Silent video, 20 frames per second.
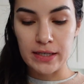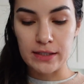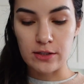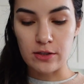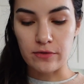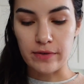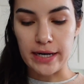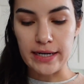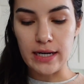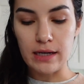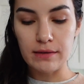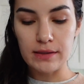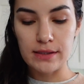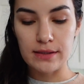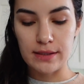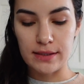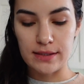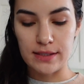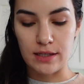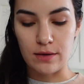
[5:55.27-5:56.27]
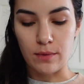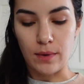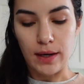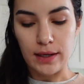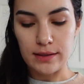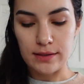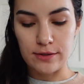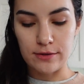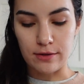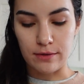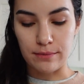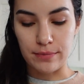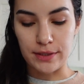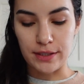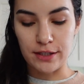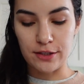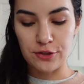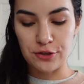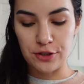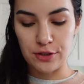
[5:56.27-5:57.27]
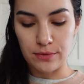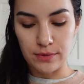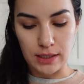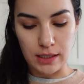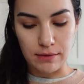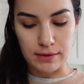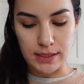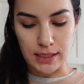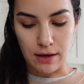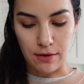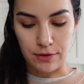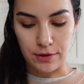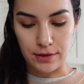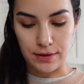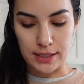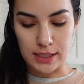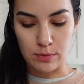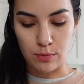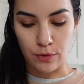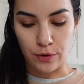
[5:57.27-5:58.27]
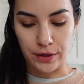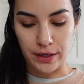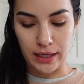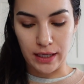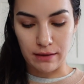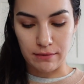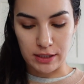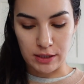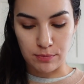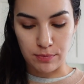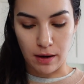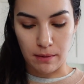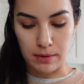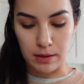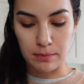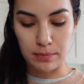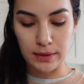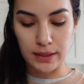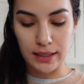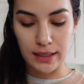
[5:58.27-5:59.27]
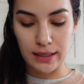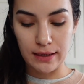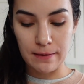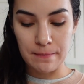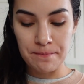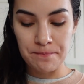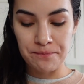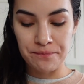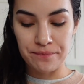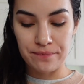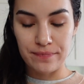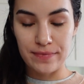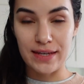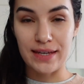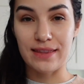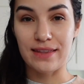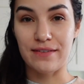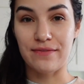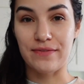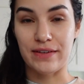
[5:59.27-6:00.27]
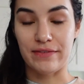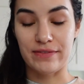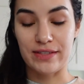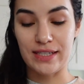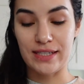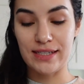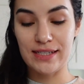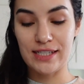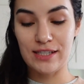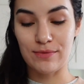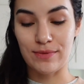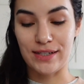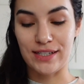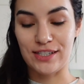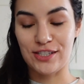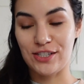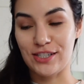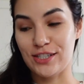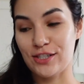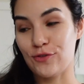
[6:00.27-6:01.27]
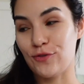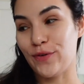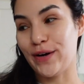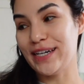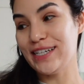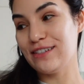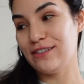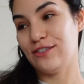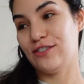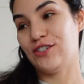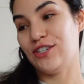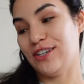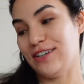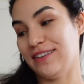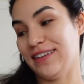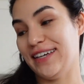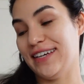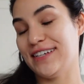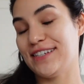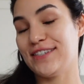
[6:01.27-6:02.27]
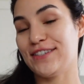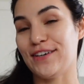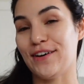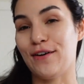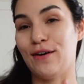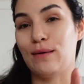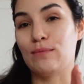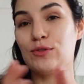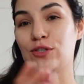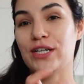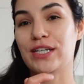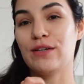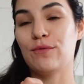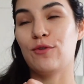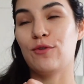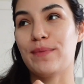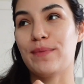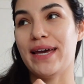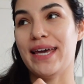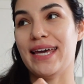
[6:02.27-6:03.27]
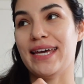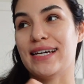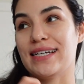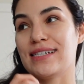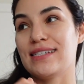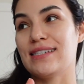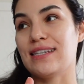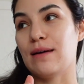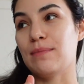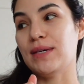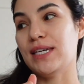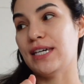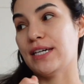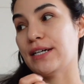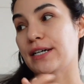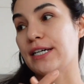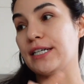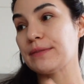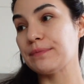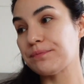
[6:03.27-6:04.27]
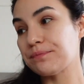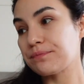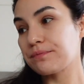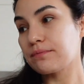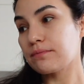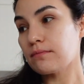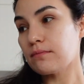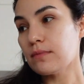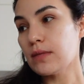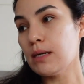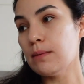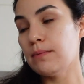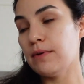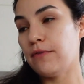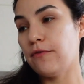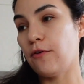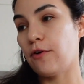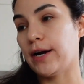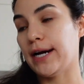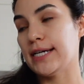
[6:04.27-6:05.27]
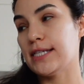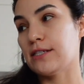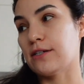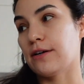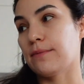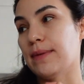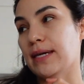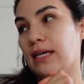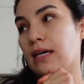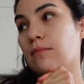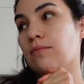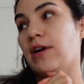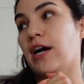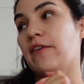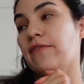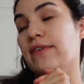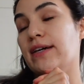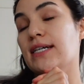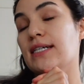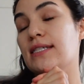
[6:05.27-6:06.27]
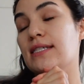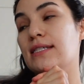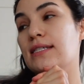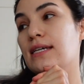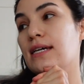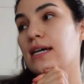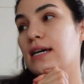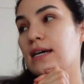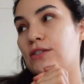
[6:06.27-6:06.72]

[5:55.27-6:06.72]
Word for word: So right now it's 61, so I'm pretty sure when I was out there this morning it was probably in the 50s, which is quite chilly, so I'm trying to my hands up here before I start making breakfast.